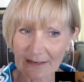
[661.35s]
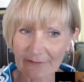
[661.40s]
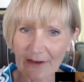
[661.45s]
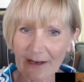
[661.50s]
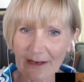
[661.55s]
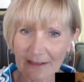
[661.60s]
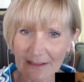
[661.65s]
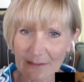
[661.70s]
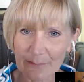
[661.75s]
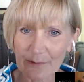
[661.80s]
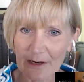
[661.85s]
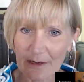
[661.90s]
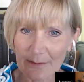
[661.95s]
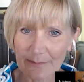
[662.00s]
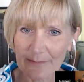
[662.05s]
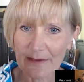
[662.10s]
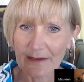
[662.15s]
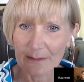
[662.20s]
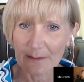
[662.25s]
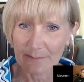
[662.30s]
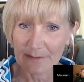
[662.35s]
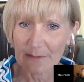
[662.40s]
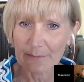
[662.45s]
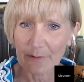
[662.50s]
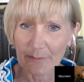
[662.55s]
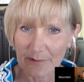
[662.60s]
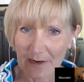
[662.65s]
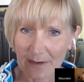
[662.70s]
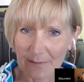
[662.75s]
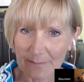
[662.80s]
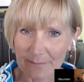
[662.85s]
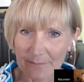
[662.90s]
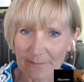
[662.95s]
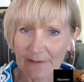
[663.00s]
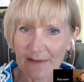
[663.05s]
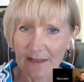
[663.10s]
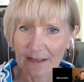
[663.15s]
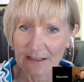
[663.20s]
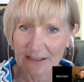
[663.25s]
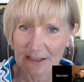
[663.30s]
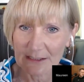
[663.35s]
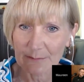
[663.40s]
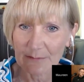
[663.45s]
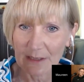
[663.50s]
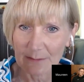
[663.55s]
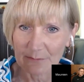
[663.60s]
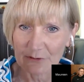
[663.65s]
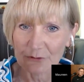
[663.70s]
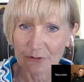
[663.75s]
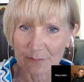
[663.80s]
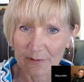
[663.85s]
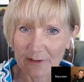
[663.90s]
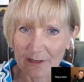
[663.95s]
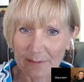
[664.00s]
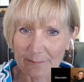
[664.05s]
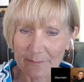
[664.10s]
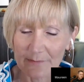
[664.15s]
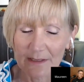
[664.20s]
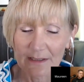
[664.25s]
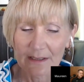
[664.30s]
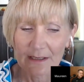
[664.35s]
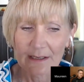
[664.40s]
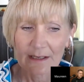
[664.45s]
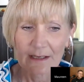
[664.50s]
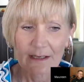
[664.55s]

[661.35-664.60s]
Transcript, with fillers: didn't have a hockey problem they had a people problem they had a team mm. chemistry problem mm.